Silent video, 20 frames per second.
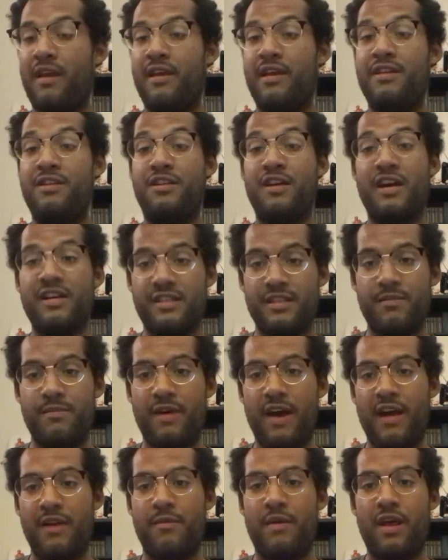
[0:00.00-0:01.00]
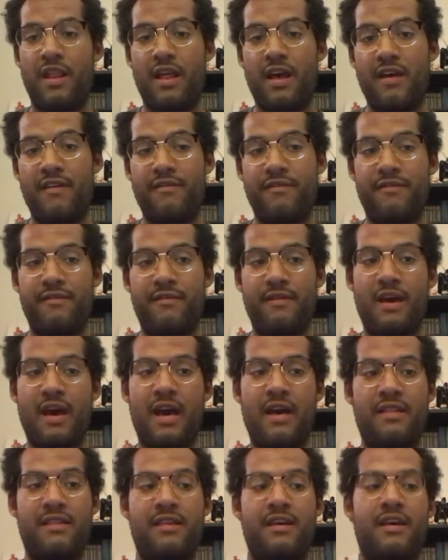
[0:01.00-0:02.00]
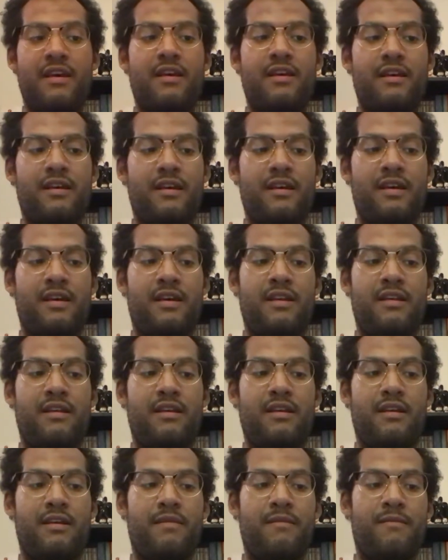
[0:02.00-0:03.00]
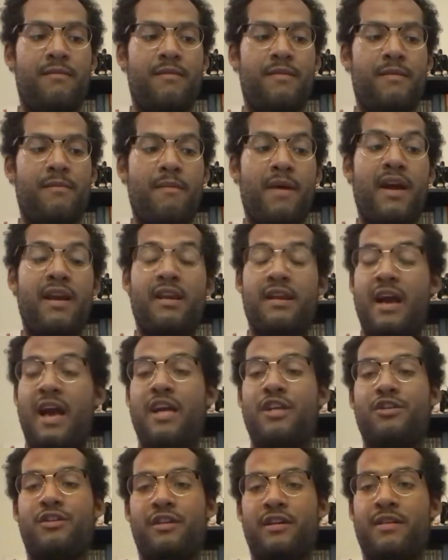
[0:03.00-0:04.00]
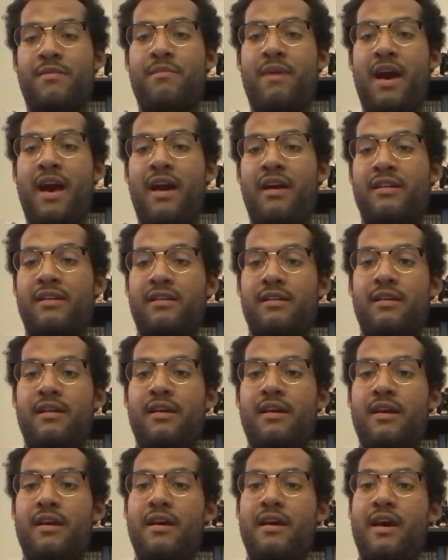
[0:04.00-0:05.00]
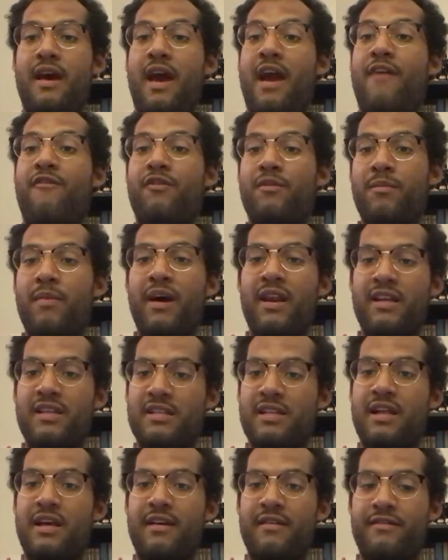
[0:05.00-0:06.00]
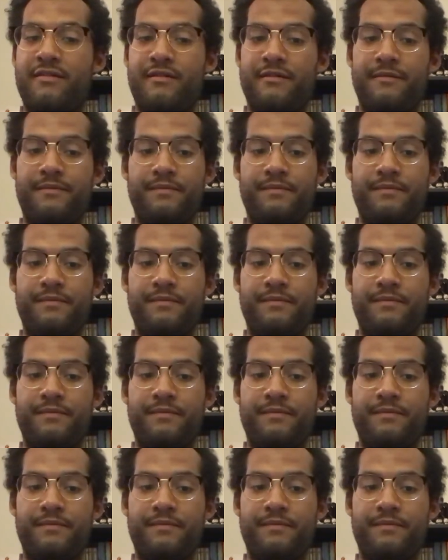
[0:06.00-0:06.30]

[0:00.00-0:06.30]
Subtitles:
It does impact my life. I think it might actually impact everybody's life.